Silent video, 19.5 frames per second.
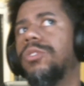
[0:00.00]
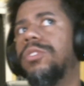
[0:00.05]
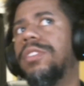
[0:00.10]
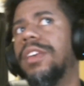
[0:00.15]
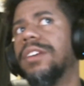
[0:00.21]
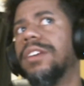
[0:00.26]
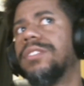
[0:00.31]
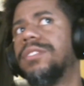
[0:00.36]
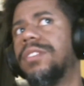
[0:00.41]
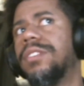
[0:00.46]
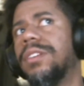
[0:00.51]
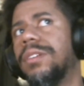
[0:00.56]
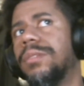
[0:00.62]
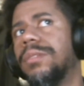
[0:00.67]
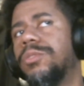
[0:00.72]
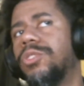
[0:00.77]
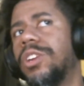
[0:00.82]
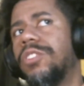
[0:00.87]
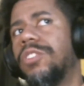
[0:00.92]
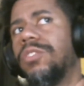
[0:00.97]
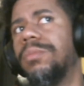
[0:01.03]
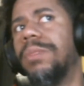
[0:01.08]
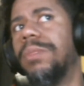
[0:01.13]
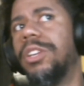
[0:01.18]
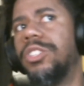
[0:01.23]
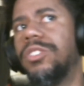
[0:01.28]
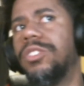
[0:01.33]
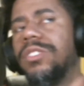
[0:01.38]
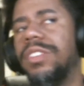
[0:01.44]
does the
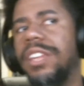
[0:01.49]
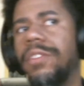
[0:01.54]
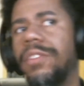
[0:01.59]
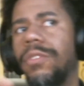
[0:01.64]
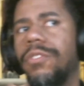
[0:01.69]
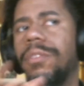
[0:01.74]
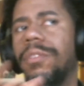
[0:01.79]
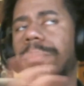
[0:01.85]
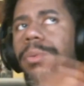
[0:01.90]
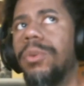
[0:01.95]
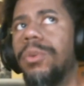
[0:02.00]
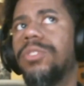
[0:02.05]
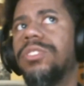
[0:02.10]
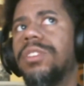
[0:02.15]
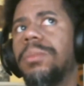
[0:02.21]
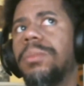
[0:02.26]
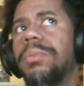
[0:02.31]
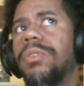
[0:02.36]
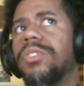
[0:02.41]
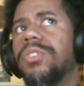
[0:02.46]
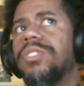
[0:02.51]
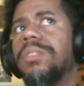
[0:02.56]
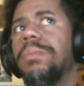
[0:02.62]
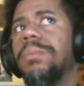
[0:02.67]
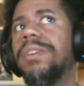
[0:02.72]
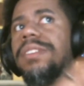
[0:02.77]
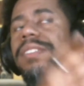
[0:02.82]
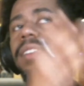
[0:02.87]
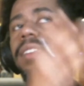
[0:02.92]
transformation is different from person to person?
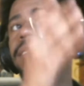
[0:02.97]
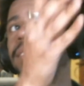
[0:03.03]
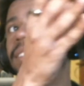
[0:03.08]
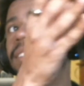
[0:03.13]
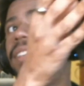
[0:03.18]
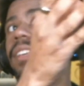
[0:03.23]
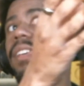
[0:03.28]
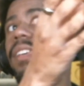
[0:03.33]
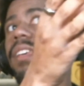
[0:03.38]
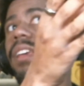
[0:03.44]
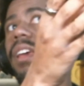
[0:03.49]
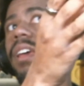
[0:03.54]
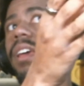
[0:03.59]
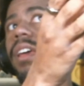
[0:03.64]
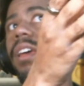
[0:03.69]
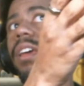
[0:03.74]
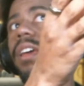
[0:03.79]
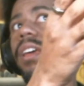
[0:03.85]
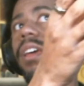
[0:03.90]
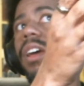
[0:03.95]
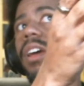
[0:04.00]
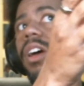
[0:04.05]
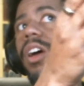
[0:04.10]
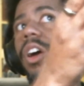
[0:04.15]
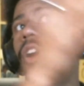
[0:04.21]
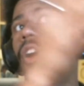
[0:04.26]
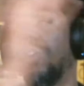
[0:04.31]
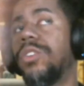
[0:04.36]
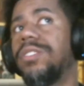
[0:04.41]
Because is he
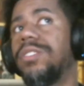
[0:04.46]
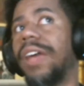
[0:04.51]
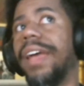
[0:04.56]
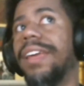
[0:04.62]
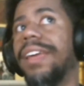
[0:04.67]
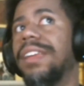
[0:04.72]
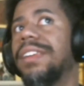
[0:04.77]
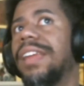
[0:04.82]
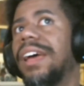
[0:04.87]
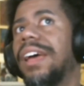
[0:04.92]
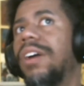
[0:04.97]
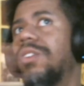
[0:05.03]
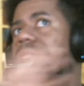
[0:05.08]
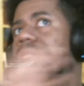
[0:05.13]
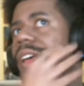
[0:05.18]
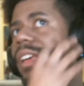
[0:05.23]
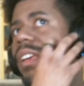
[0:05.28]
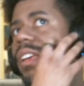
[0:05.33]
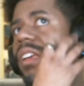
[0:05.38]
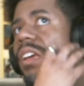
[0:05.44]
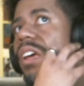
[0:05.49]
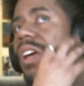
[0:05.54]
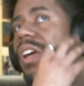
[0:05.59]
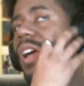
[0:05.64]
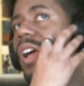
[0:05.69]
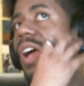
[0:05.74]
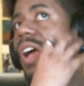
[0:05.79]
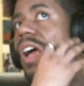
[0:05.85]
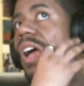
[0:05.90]
her Titan now? Like,
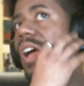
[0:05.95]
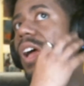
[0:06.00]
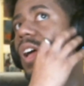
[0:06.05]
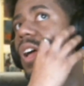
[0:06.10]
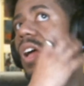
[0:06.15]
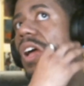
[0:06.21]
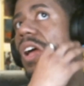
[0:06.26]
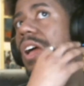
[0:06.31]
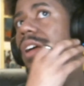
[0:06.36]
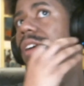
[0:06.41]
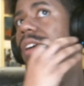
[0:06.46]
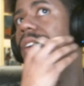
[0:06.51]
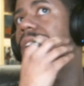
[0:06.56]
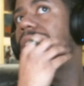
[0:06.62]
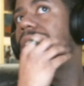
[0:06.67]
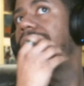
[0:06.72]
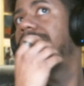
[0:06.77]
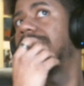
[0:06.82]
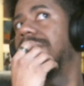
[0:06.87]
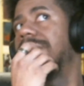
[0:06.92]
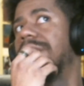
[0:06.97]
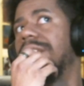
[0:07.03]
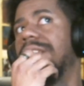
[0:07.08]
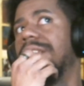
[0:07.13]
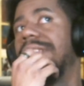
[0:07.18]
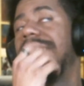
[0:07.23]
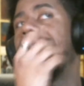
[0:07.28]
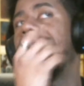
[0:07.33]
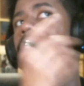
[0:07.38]
cause.
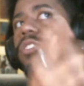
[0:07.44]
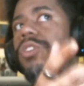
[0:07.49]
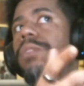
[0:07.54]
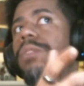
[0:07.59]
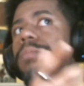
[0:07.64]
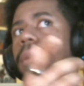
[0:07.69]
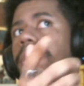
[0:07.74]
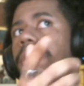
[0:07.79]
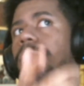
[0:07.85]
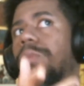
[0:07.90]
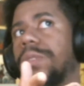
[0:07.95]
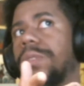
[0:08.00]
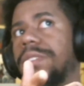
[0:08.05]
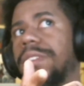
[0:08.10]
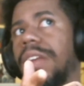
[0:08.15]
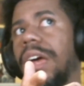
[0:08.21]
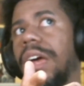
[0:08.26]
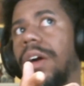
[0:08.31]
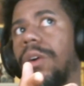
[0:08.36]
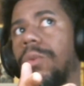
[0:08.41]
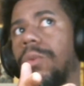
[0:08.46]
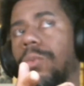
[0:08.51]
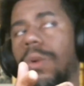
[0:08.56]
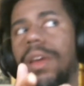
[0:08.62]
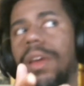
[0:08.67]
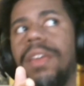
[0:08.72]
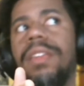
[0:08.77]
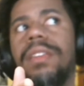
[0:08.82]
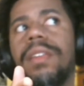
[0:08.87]
He has her memories now,
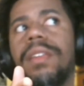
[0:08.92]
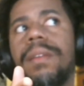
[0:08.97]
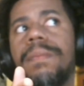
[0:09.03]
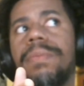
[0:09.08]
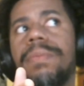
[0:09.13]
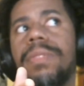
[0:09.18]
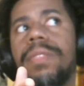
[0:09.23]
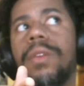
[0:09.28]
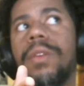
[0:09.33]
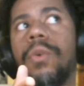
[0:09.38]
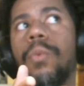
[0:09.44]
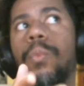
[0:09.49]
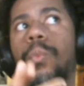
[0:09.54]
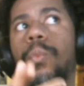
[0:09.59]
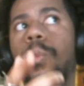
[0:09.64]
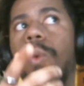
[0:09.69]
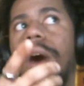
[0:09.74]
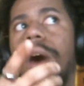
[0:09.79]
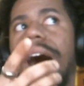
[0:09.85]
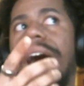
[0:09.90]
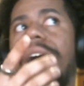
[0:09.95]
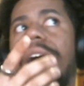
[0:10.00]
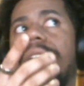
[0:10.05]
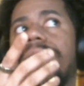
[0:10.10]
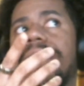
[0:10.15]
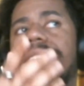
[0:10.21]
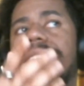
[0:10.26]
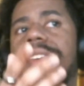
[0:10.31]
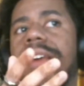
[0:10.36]
right?
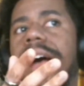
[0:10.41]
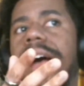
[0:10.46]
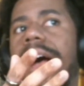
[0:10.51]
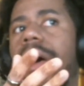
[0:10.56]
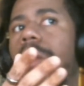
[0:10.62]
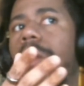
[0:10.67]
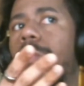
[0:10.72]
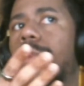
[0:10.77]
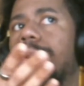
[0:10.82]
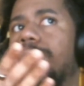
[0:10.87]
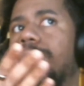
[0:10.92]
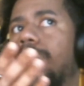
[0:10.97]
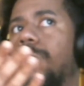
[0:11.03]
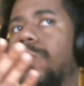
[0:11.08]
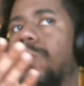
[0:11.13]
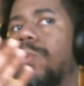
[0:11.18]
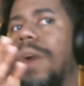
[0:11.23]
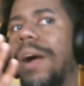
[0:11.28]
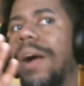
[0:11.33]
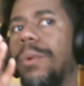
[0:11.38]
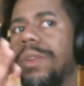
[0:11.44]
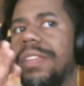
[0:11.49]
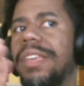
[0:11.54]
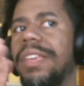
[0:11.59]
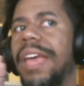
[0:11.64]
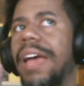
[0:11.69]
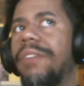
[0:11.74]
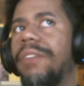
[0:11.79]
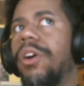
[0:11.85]
Why would
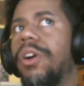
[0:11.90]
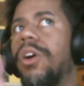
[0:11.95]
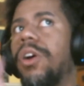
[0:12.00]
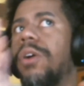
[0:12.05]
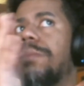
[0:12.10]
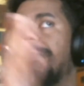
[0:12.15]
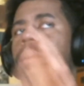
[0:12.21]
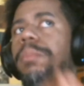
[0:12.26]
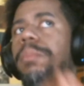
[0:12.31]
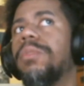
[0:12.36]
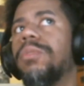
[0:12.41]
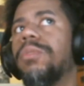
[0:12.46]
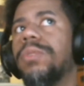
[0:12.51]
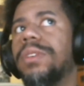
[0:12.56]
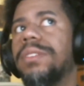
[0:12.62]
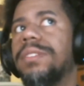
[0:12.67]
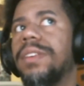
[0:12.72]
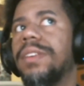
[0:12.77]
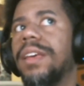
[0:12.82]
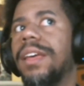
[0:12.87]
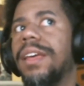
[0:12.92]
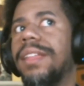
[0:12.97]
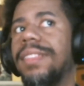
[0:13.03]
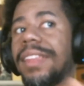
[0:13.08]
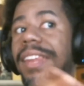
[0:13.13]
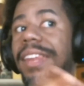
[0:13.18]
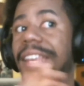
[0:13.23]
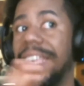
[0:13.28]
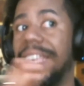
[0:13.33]
he have her memories?
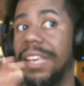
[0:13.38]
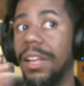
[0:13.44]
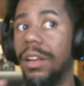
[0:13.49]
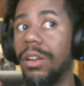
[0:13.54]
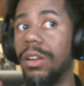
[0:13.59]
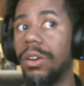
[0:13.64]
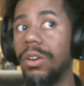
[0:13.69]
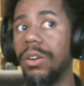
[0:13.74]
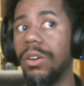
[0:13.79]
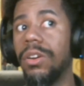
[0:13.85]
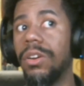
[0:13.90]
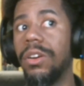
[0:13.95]
Did it kill her?